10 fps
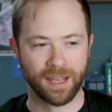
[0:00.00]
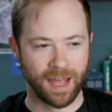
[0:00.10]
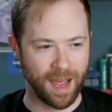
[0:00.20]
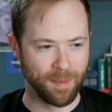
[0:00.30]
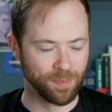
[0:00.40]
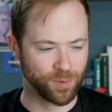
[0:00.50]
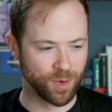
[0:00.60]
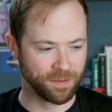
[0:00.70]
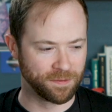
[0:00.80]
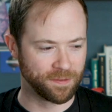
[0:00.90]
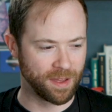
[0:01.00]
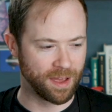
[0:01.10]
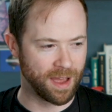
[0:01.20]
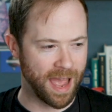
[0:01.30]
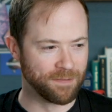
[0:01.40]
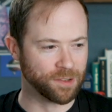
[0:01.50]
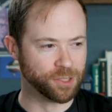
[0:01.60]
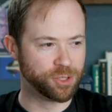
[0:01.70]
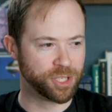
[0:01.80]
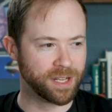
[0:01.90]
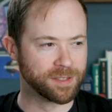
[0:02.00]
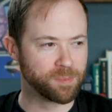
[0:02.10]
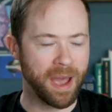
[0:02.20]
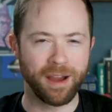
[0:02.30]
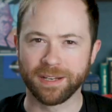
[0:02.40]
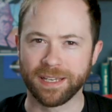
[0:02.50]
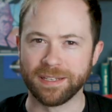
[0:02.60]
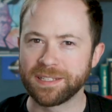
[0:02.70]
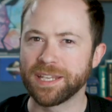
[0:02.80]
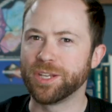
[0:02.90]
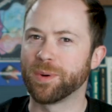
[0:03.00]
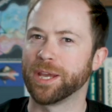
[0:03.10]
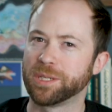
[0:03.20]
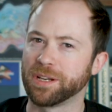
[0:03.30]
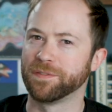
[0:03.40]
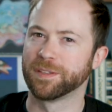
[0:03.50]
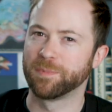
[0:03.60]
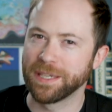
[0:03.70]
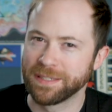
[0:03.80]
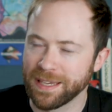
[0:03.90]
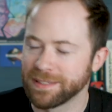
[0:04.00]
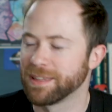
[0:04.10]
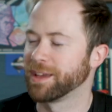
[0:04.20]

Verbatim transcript: um, sort of uh, evolution inspired continuation of the species.